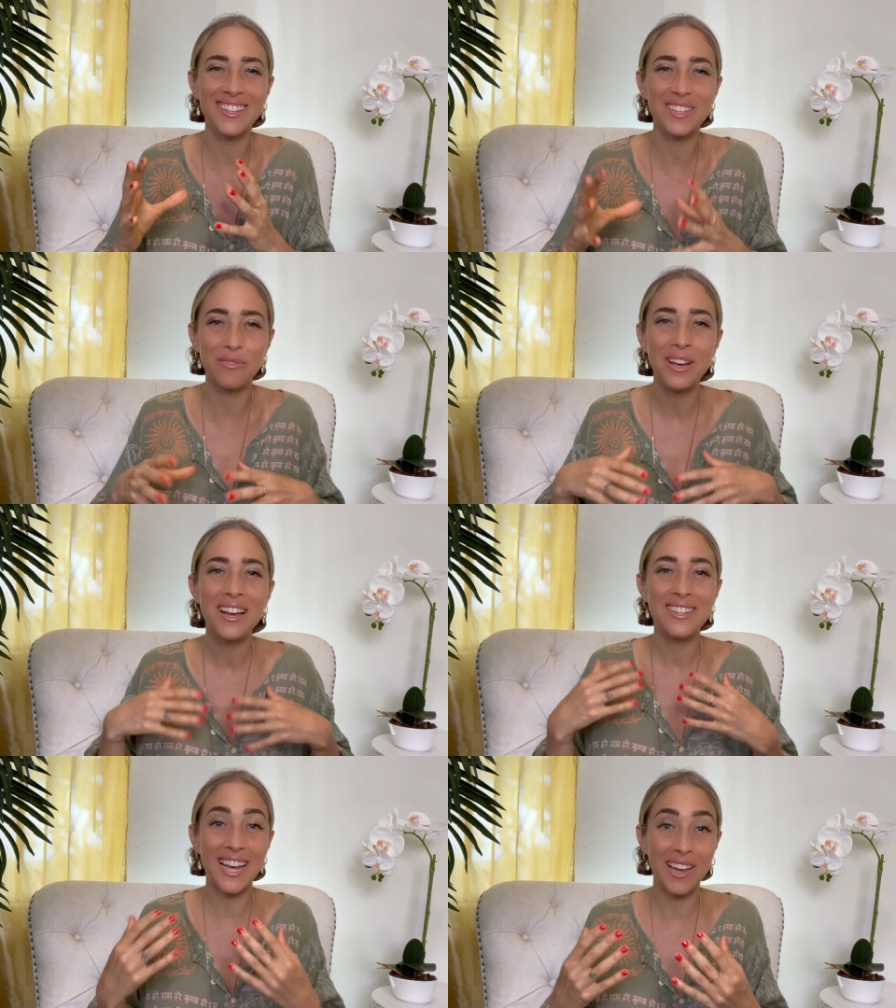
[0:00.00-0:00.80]
of
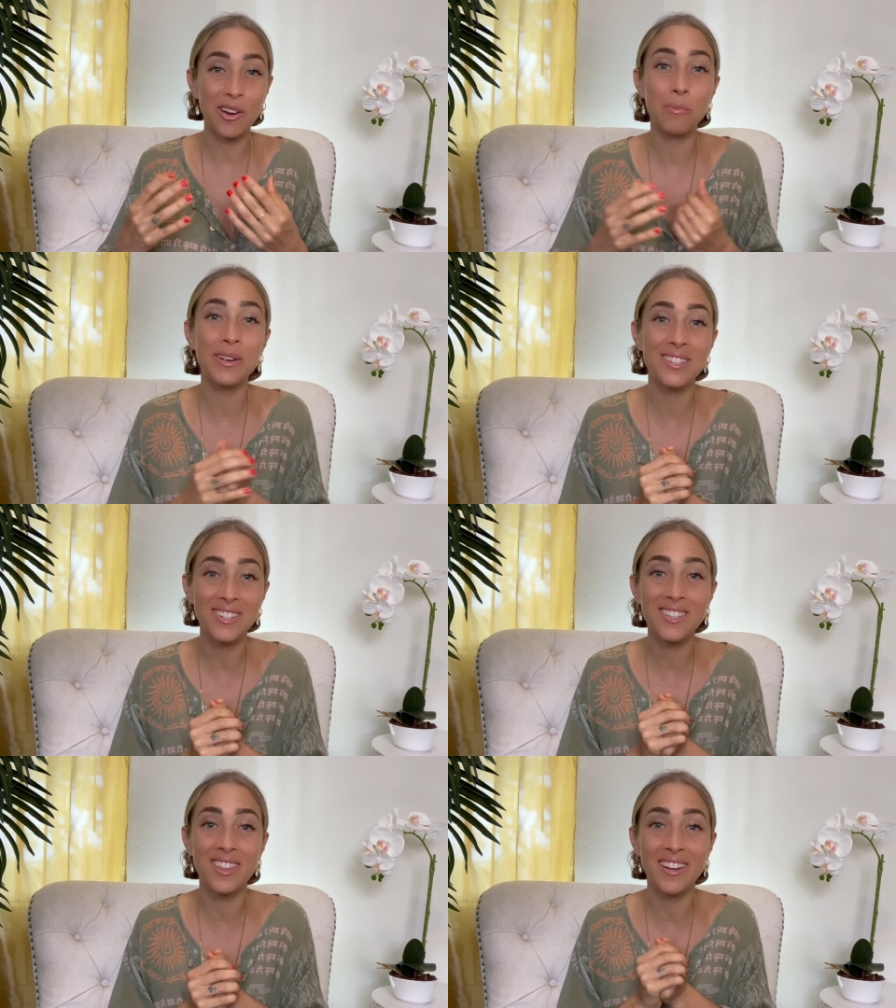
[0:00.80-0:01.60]
taking your
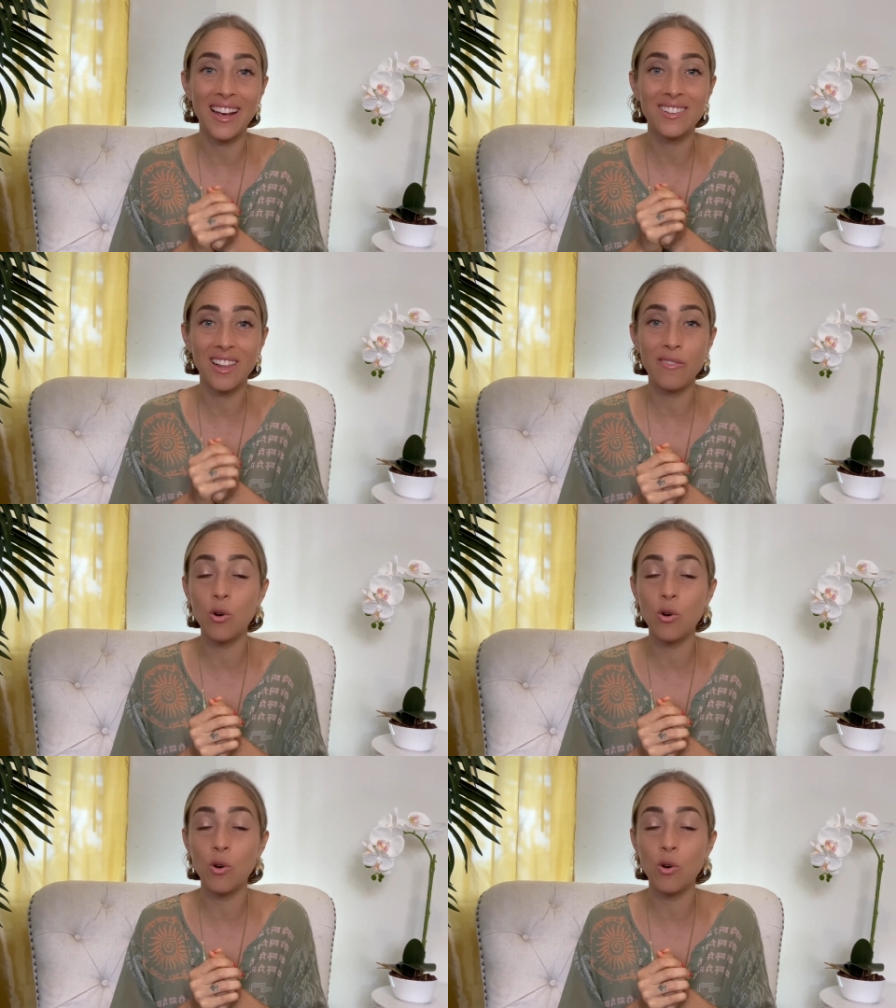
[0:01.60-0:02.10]
business to the next level,